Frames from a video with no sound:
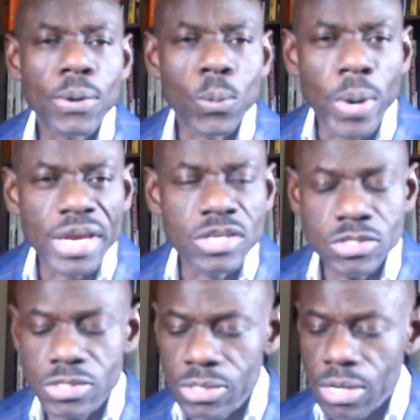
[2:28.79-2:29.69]

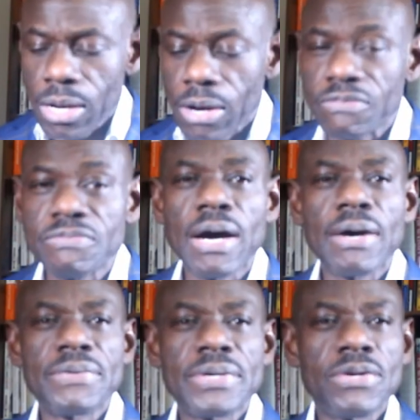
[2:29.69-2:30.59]
ways of
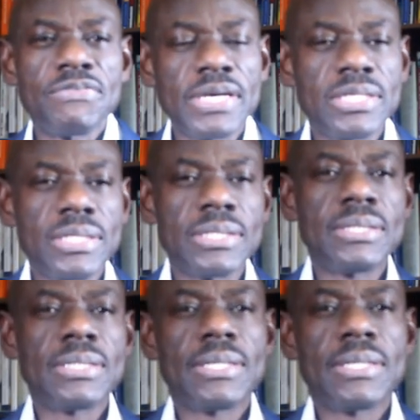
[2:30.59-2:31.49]
renovations,